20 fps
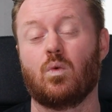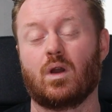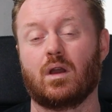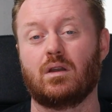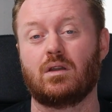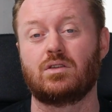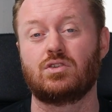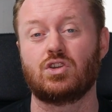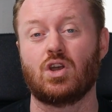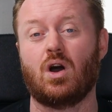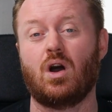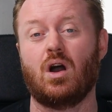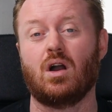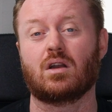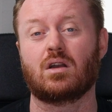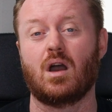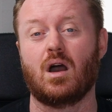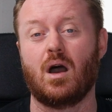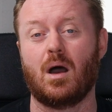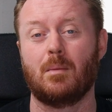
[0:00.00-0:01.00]
we're gonna
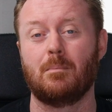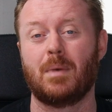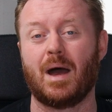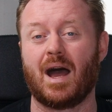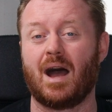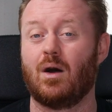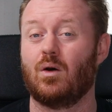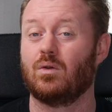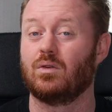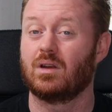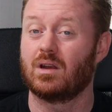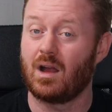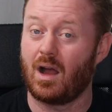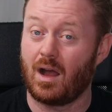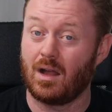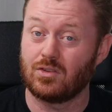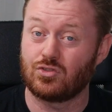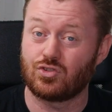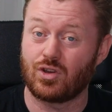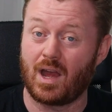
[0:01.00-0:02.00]
talk about
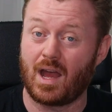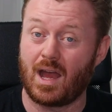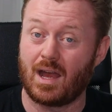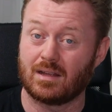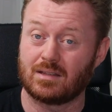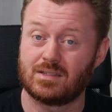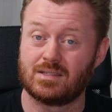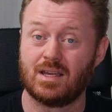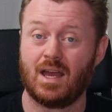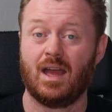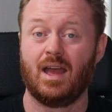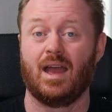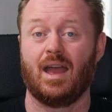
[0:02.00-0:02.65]
contracts